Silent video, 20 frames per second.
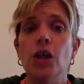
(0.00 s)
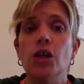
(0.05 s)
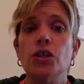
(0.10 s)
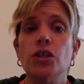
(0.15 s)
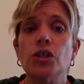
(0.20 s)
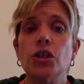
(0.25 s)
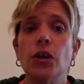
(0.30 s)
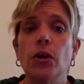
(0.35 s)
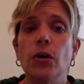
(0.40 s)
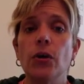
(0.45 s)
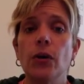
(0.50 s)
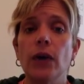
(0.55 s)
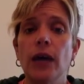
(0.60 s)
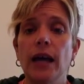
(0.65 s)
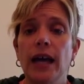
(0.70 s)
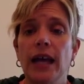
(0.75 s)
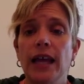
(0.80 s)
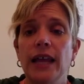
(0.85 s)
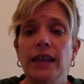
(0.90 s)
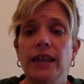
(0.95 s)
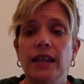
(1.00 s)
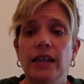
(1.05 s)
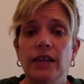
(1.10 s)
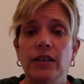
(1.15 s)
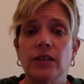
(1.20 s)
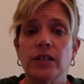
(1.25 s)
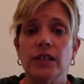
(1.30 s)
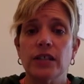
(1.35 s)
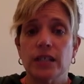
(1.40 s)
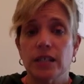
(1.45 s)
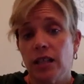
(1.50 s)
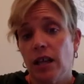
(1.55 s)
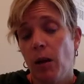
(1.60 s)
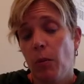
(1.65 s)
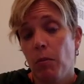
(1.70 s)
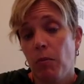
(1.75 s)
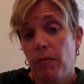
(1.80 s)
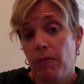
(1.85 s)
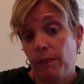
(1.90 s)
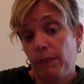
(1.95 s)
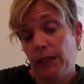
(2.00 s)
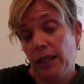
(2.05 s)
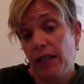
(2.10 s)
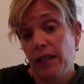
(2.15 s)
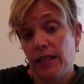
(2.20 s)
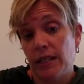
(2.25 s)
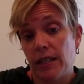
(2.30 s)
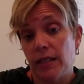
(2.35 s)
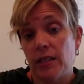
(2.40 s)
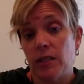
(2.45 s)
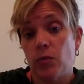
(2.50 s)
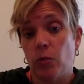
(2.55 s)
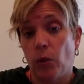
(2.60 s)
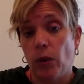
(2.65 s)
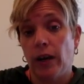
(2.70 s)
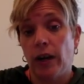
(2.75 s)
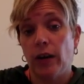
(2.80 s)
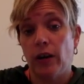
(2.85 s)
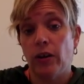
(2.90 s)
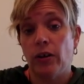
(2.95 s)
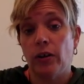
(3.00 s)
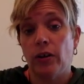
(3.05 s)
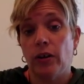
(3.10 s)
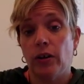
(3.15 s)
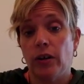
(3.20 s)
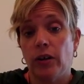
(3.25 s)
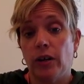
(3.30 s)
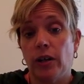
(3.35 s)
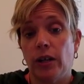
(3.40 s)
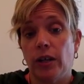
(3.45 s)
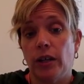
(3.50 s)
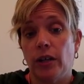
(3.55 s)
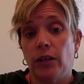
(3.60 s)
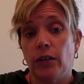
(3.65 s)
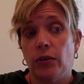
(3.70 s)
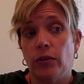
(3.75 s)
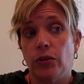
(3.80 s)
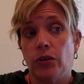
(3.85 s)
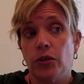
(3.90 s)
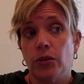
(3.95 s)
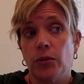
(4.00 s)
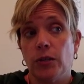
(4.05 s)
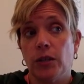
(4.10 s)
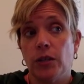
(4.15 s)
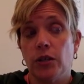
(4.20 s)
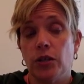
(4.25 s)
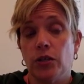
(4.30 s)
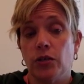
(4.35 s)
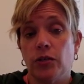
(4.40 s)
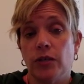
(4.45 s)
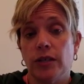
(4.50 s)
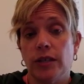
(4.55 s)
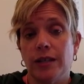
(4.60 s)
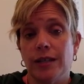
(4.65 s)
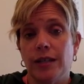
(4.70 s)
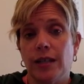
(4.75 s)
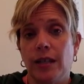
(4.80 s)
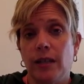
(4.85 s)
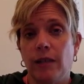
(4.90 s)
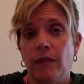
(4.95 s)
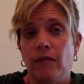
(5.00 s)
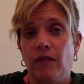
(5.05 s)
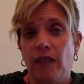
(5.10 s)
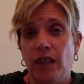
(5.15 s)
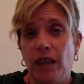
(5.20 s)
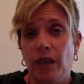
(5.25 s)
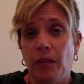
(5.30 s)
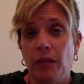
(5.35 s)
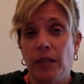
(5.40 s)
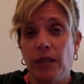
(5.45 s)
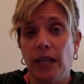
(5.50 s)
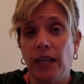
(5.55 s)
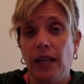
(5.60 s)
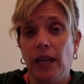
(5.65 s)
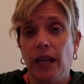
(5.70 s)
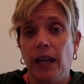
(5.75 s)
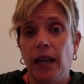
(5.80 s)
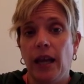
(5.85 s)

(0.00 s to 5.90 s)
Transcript: So there's some places where just because you're in the same family